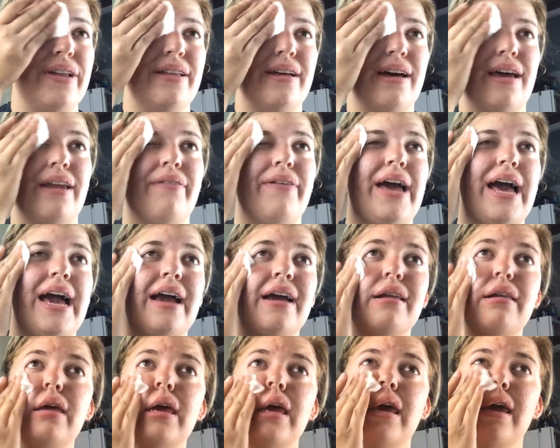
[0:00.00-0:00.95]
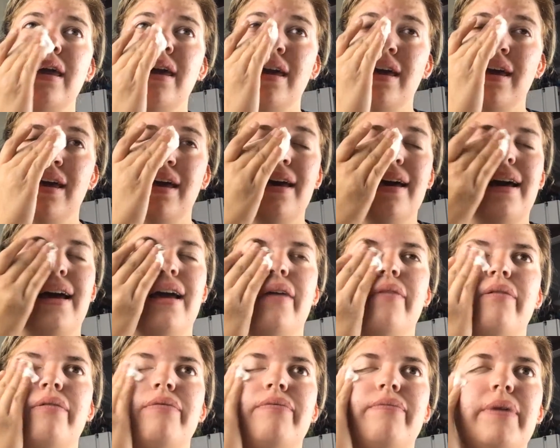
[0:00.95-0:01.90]
a lot of acne. I
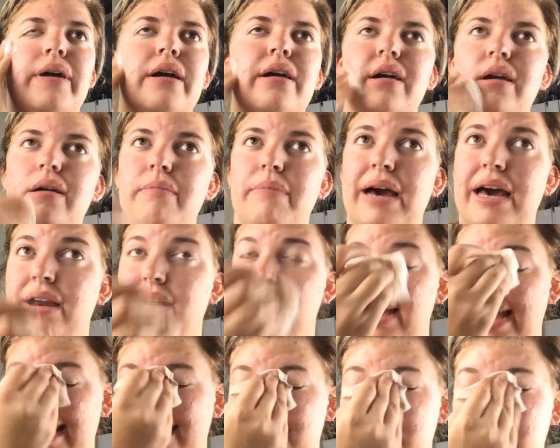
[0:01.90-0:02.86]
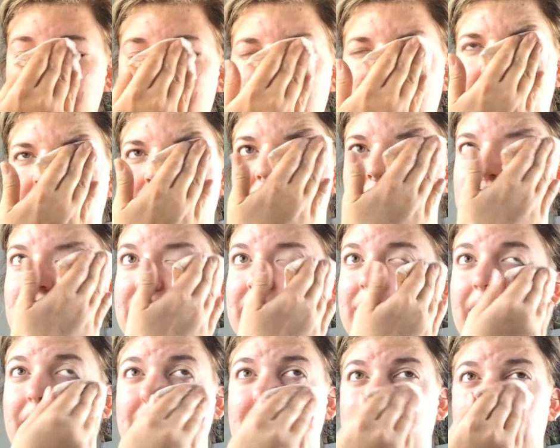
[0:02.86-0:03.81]
have a very bad acne problem.
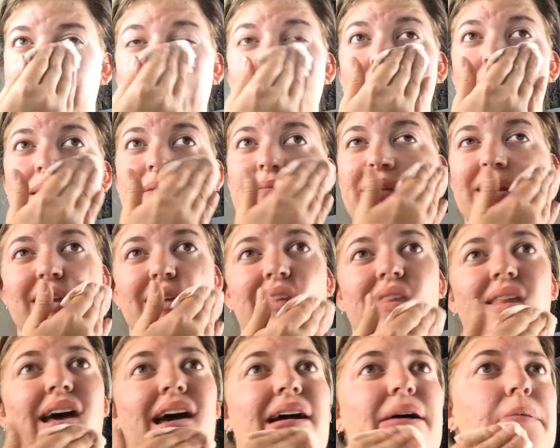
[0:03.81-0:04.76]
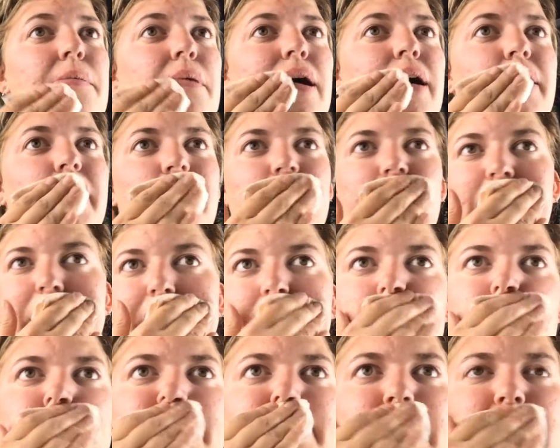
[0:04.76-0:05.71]
It's not severe, but it's not moderate,
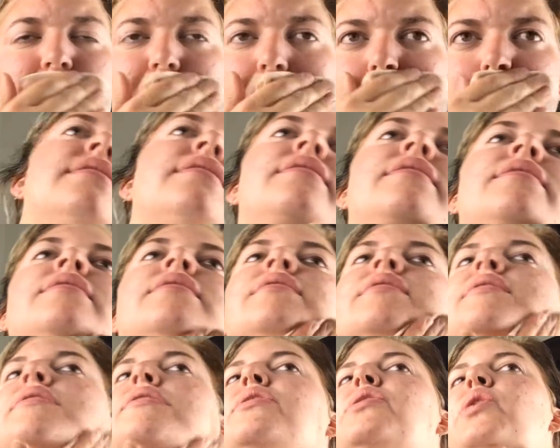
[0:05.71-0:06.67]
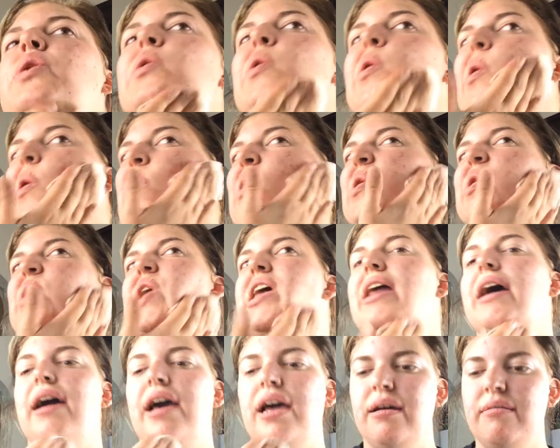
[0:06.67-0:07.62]
that's for sure.
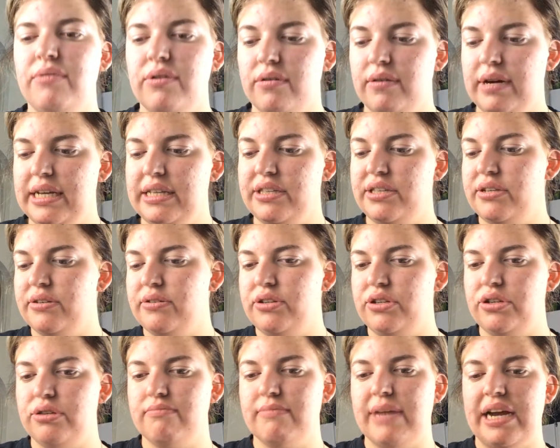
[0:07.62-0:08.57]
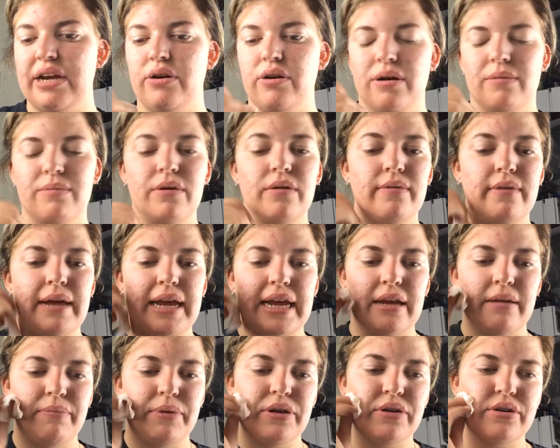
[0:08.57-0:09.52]
And I am going to do my normal
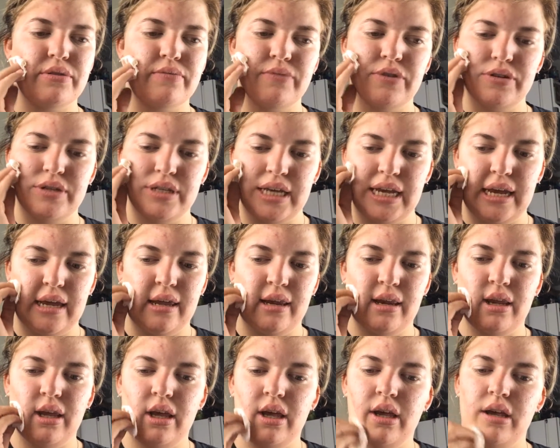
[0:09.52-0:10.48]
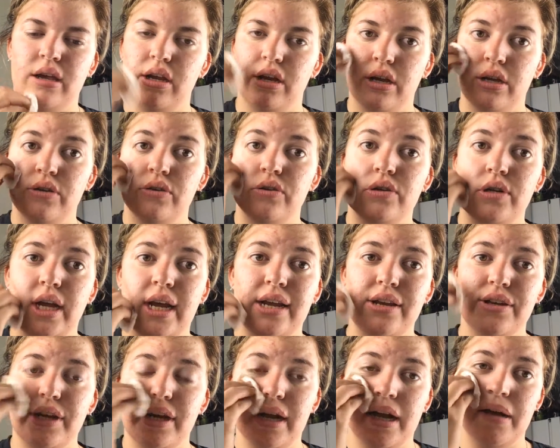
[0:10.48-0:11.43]
makeup routine,
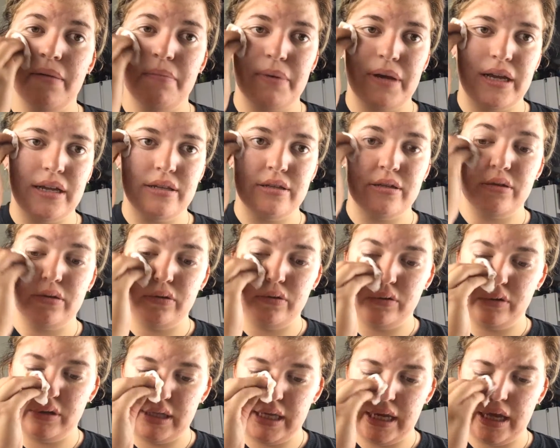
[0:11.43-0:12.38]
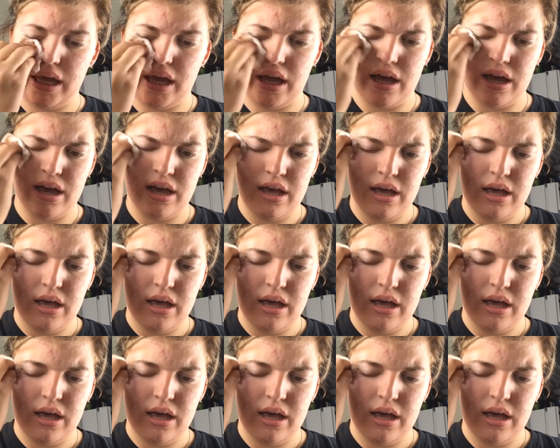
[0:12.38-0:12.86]
changing up into the